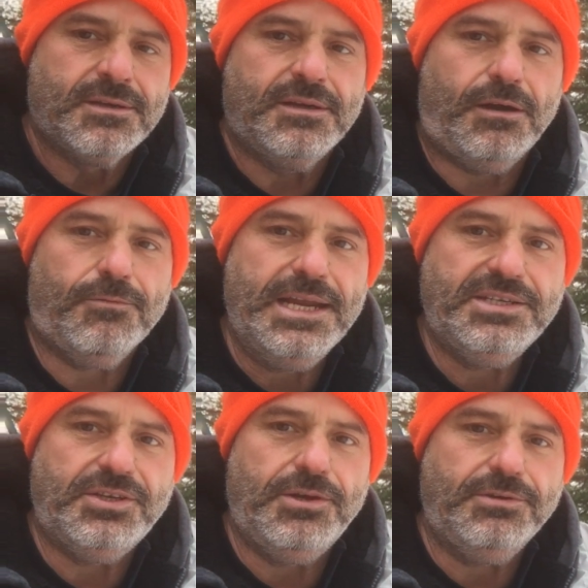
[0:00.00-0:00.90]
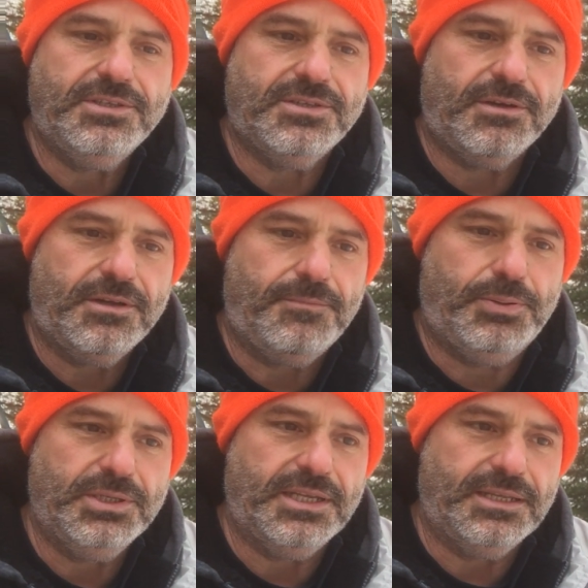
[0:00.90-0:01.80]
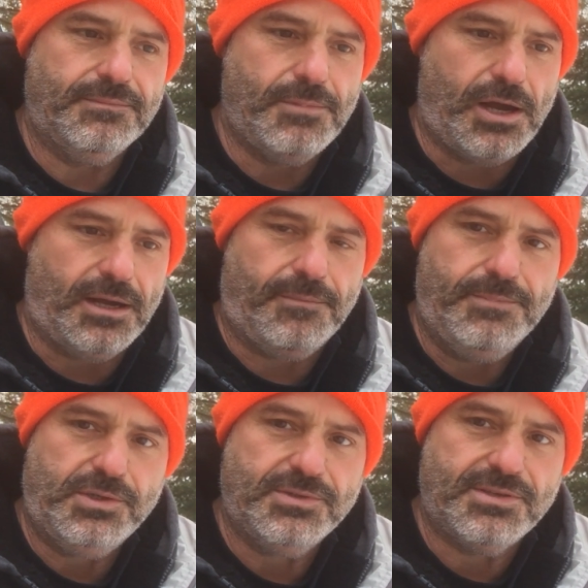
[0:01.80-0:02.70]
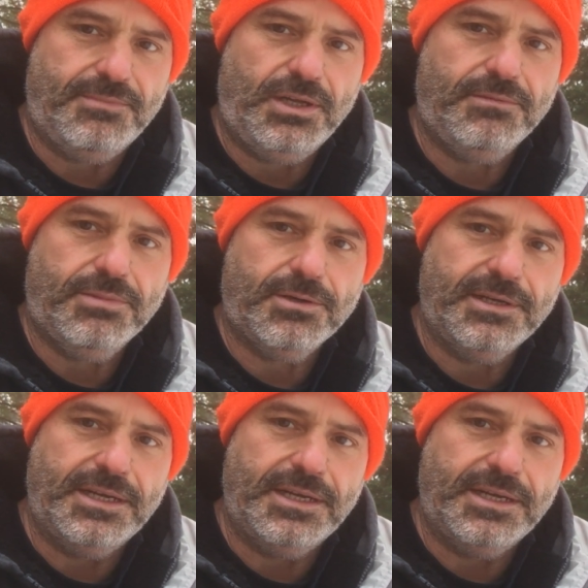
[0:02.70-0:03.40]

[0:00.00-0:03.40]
Horatio had started to mill some lumber,